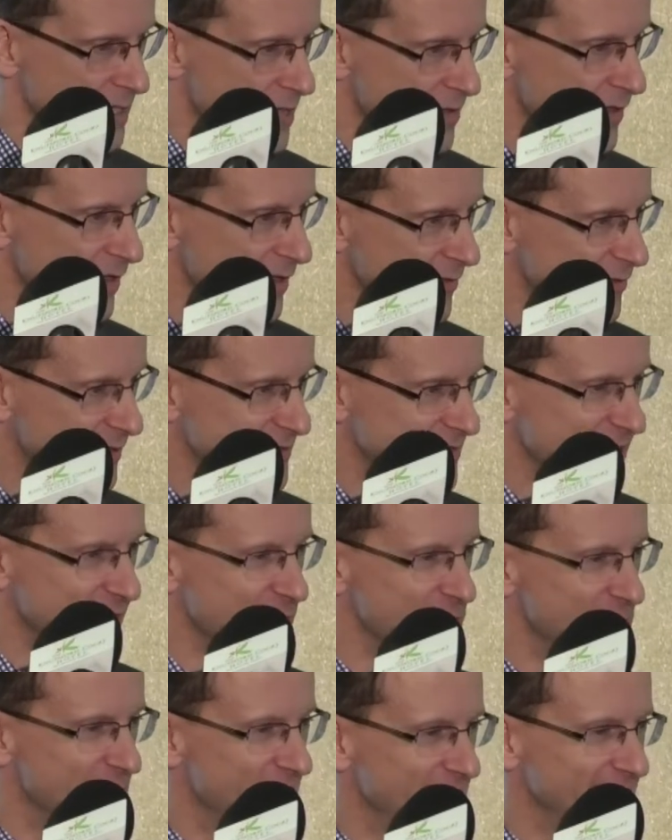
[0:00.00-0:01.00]
thank some
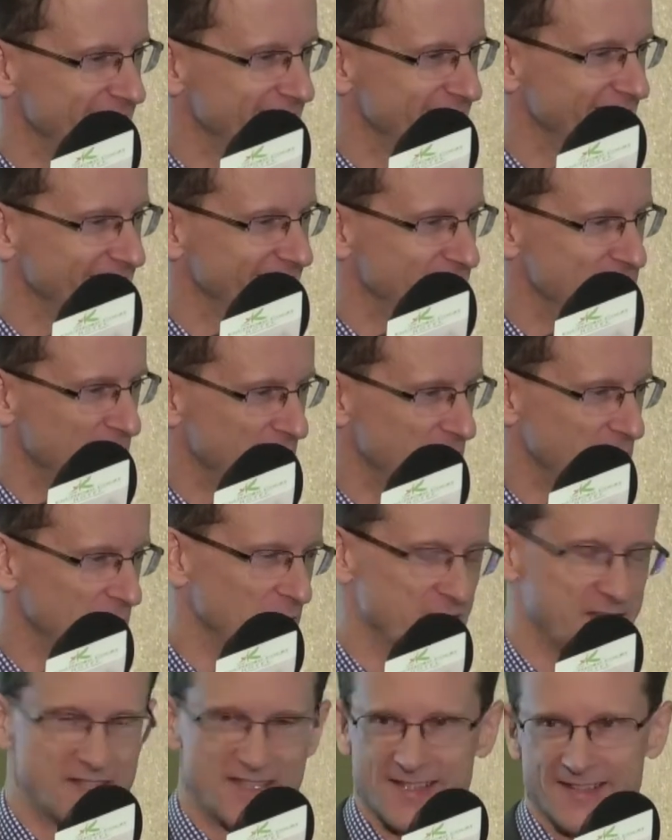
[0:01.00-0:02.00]
of my
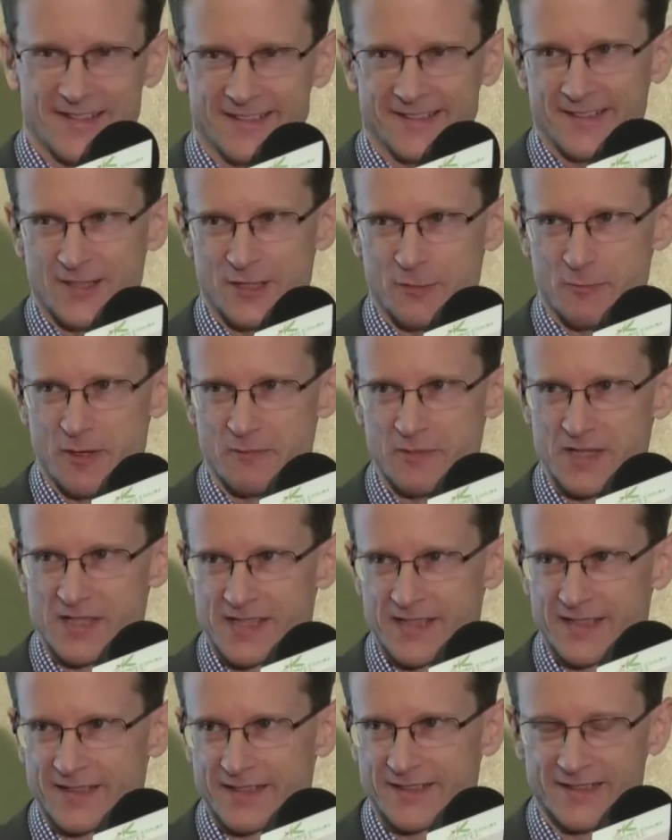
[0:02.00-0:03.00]
colleagues in the
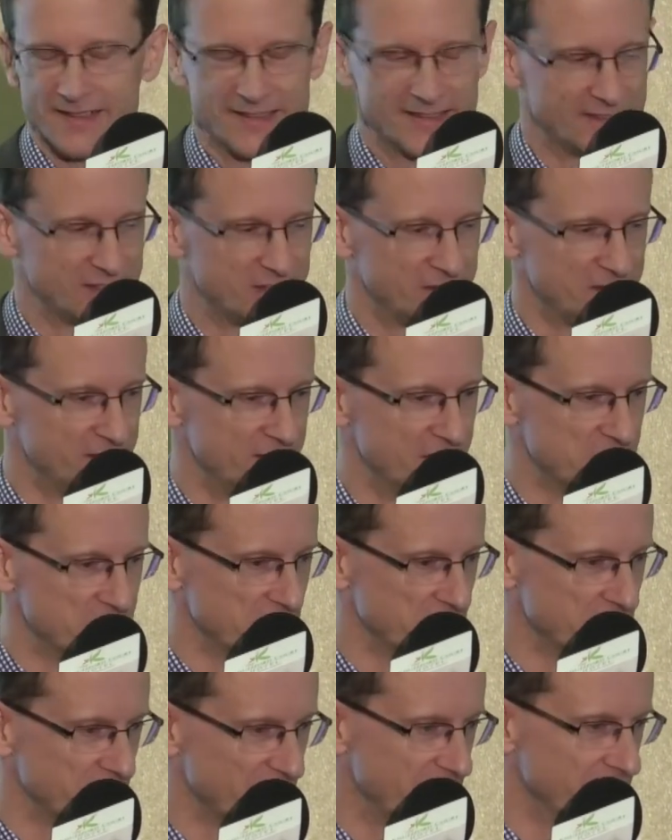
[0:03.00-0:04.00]
BBC and
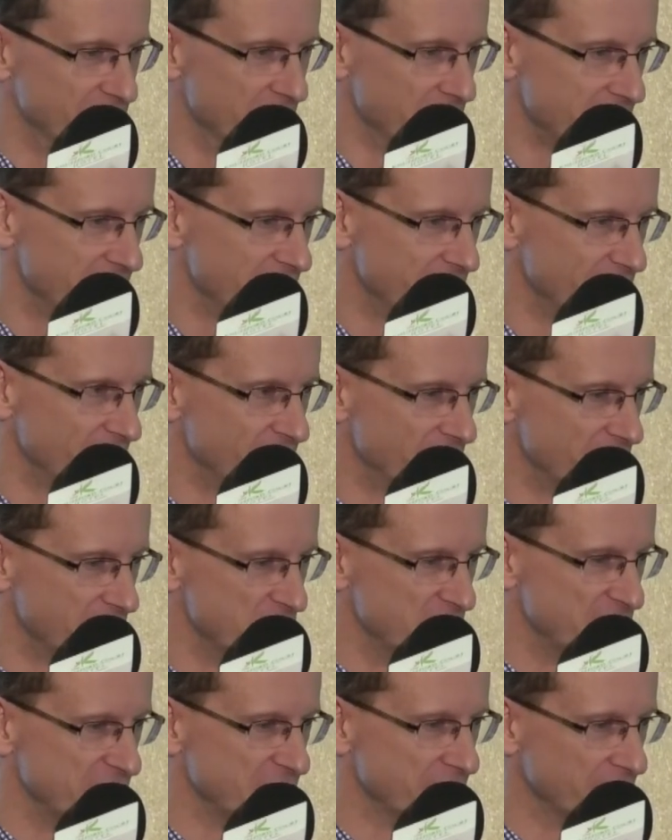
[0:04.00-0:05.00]
Digital UK and Archiva for the
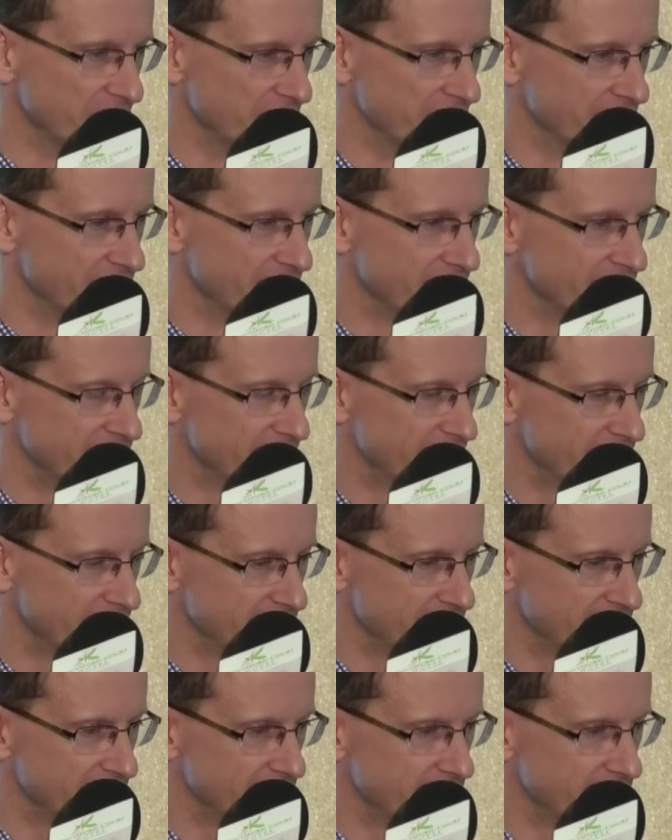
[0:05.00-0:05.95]
material that they